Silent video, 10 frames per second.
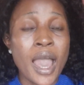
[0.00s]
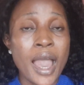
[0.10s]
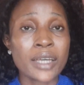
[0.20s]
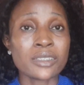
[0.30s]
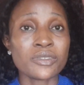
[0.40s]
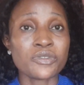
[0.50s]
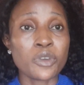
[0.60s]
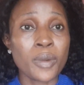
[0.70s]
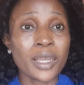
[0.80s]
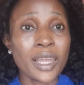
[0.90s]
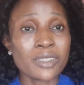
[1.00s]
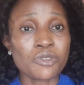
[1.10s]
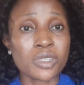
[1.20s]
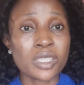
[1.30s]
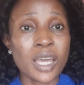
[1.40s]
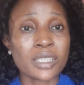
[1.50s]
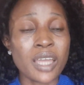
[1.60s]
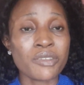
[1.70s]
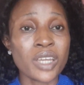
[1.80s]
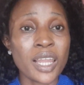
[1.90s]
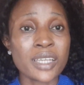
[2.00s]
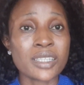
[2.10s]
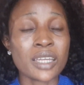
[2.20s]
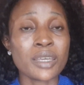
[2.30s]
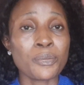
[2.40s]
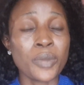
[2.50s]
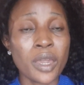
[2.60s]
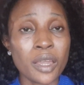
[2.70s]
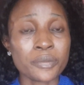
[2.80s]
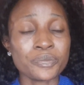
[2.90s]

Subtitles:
And from my last research, I realized that they pay